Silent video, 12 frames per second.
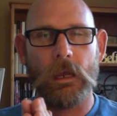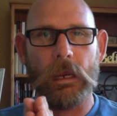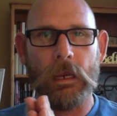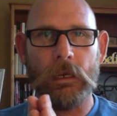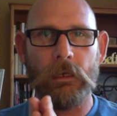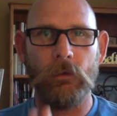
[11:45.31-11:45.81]

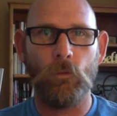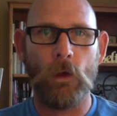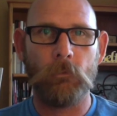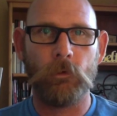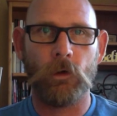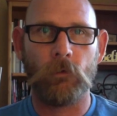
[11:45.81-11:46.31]
a
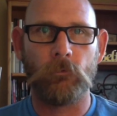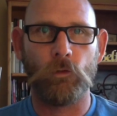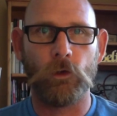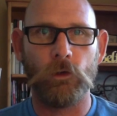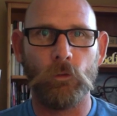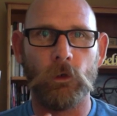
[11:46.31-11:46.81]
webinar for
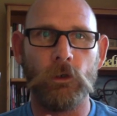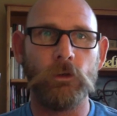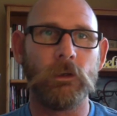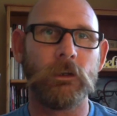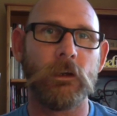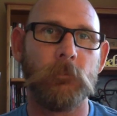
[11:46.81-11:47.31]
you where you
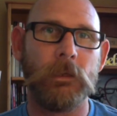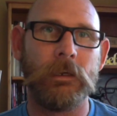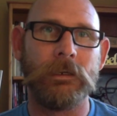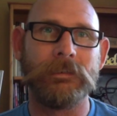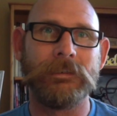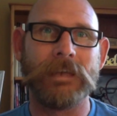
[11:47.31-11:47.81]
can come in
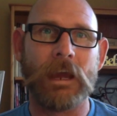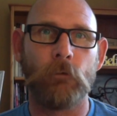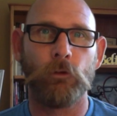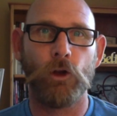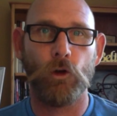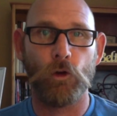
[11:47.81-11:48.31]
and
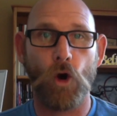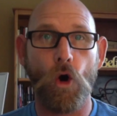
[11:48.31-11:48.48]
download